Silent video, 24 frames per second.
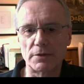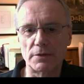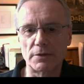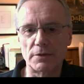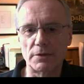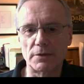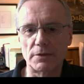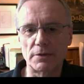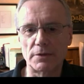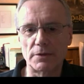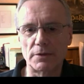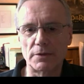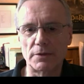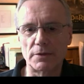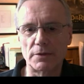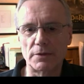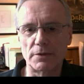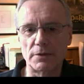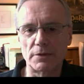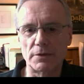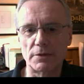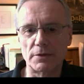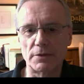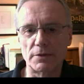
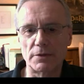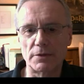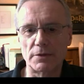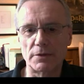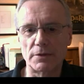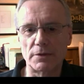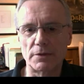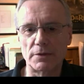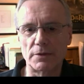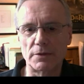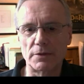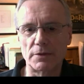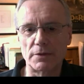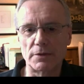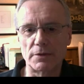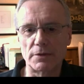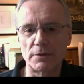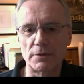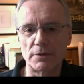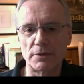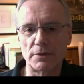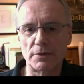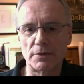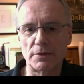
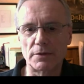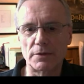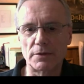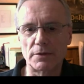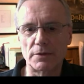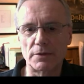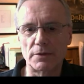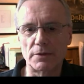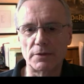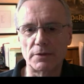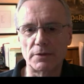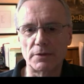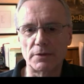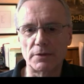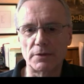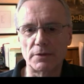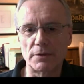(silence)